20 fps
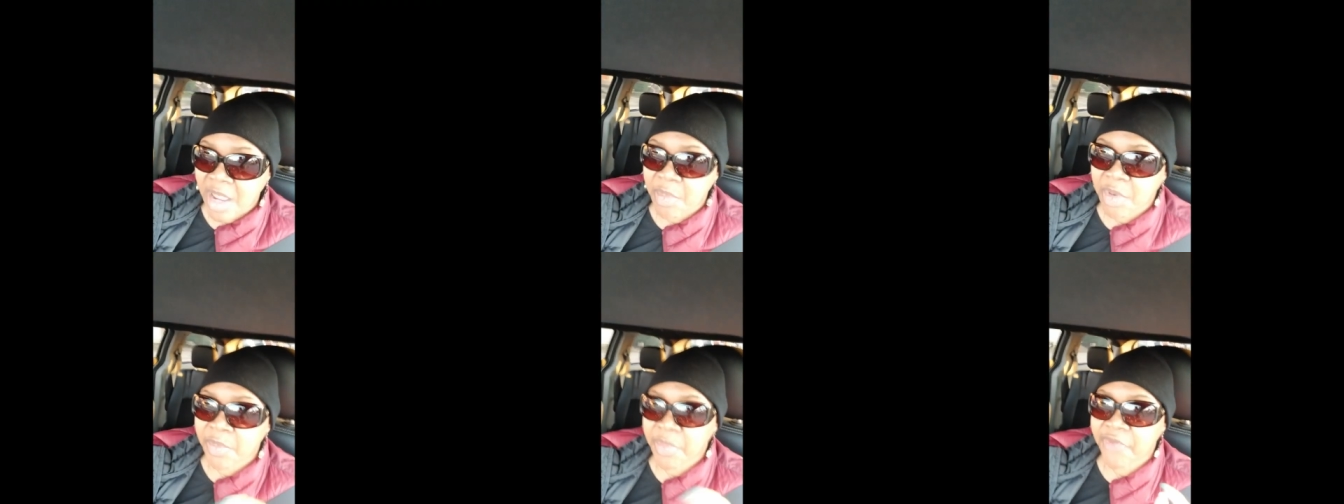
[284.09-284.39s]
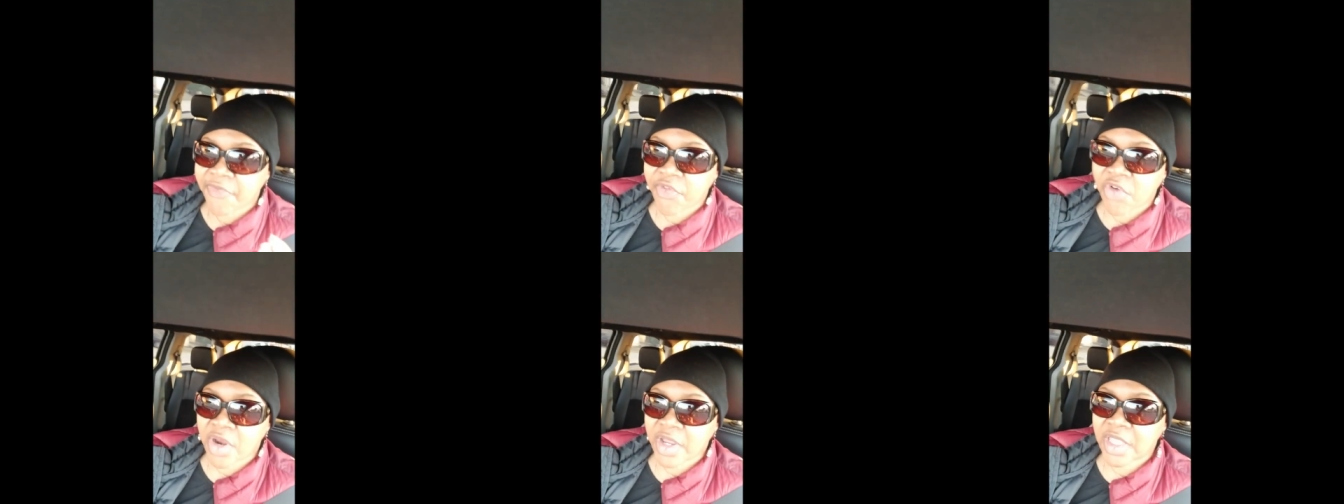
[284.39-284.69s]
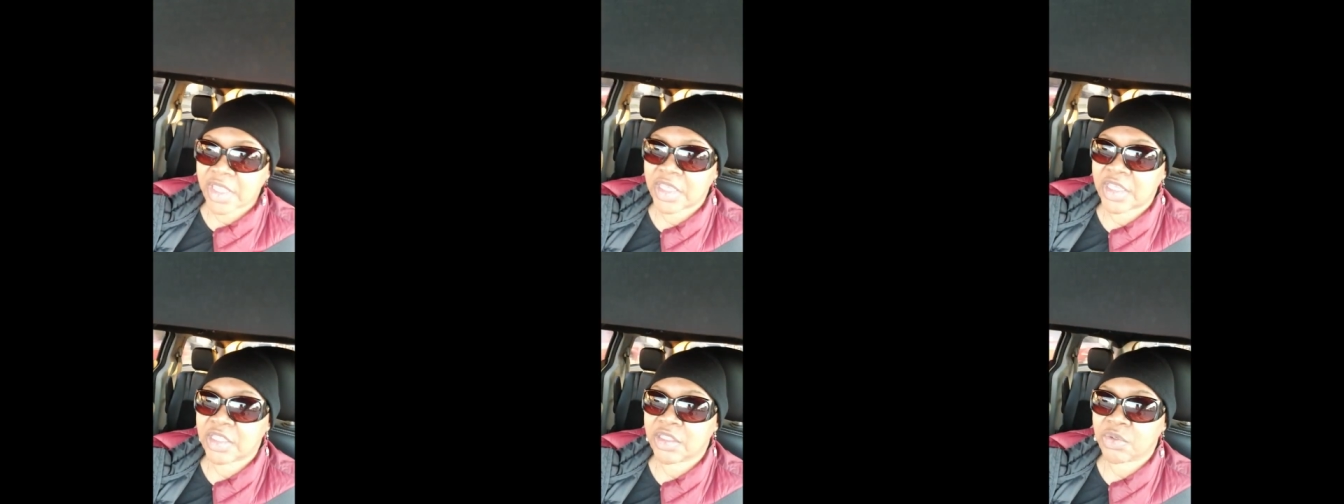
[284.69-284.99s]
But before I
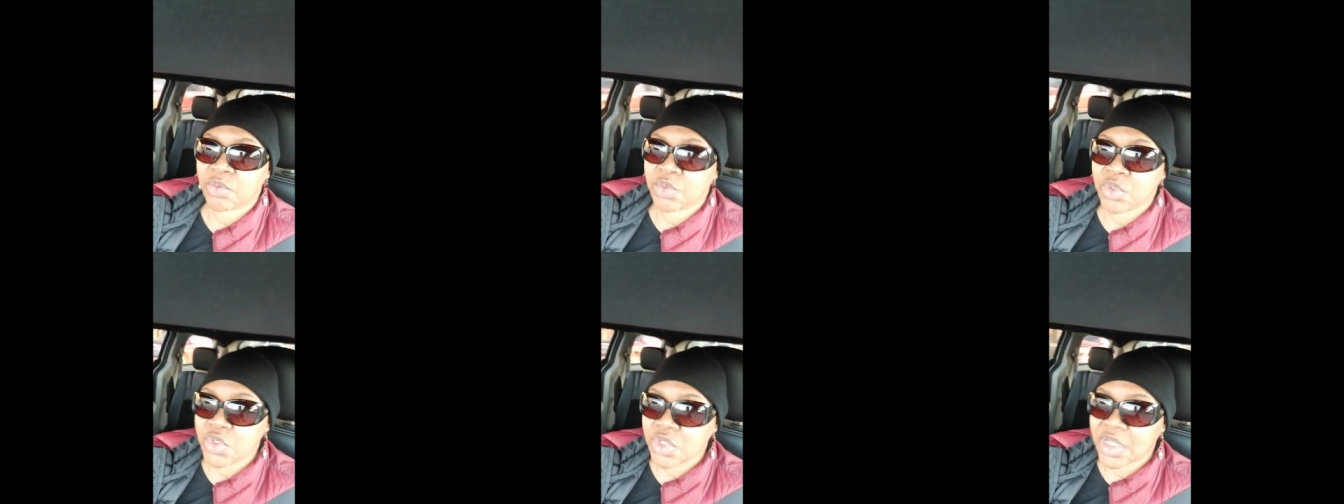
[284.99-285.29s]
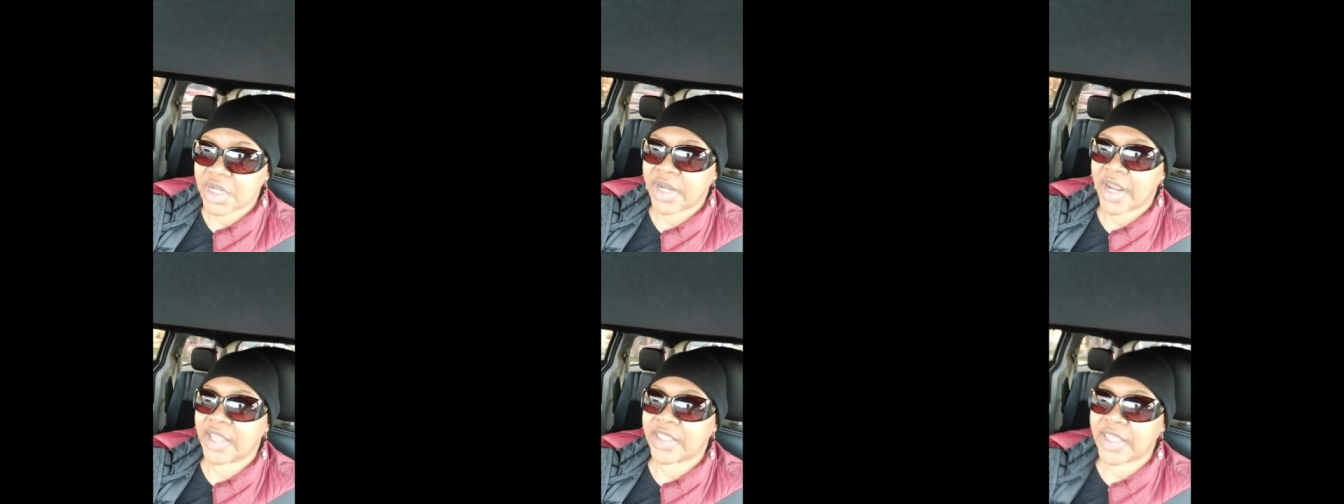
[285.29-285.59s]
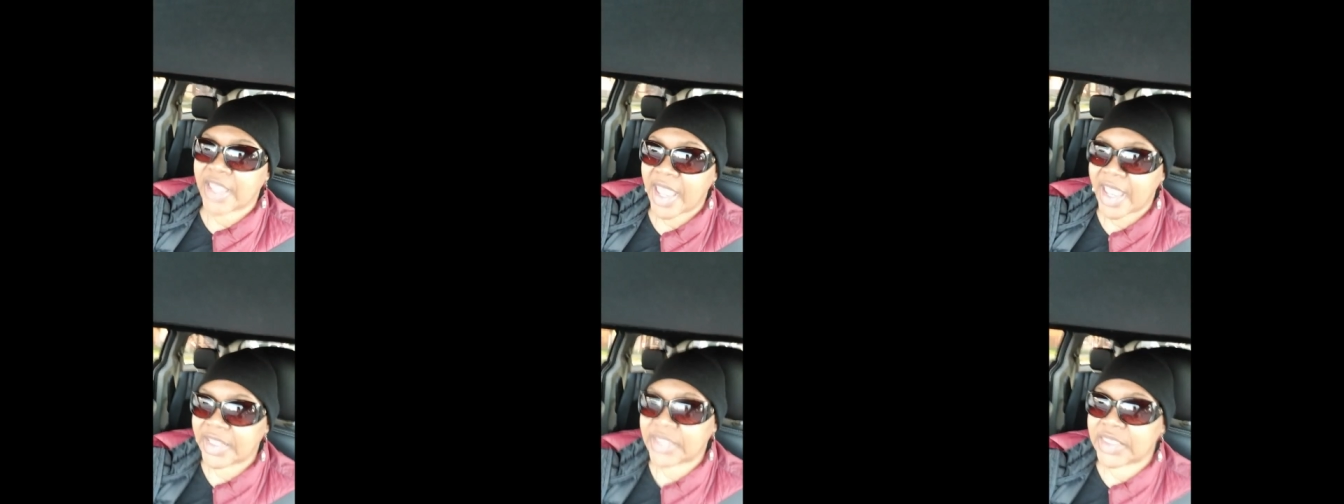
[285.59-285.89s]
could get the root canal, they
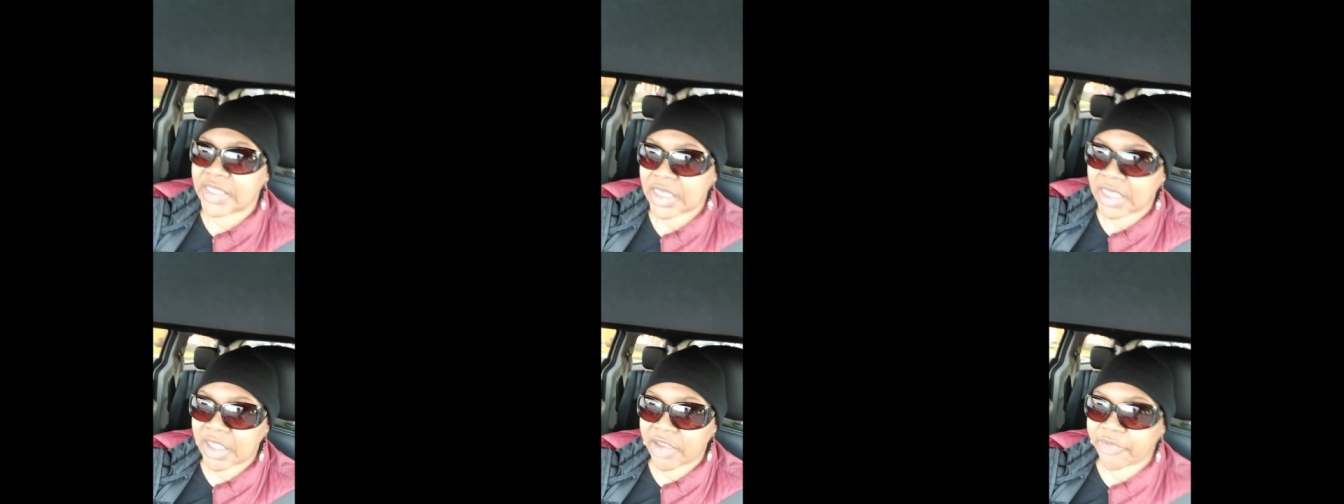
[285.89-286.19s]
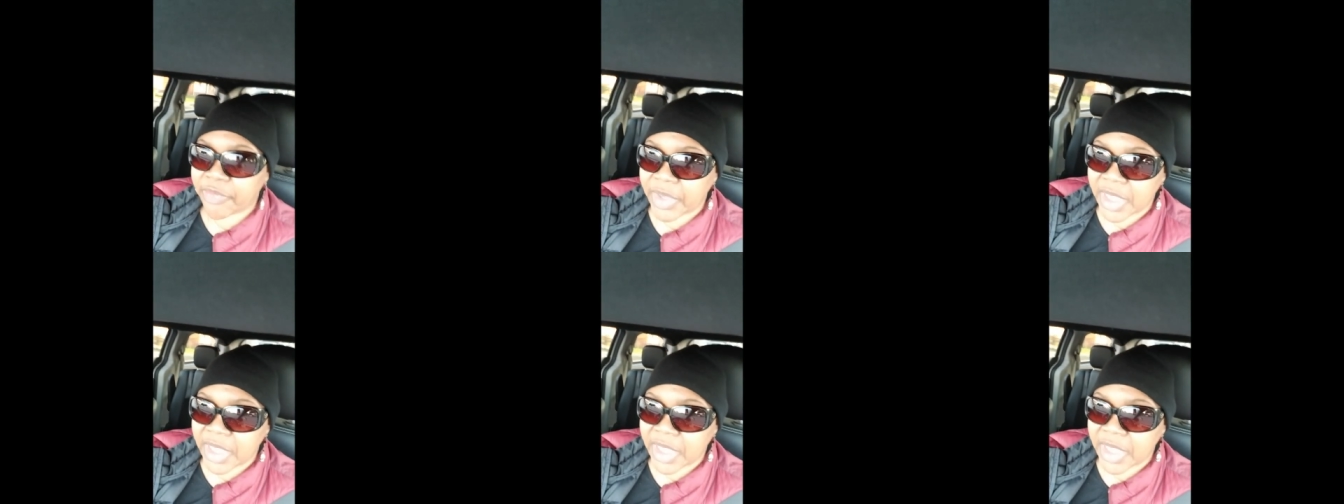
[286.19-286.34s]
had to give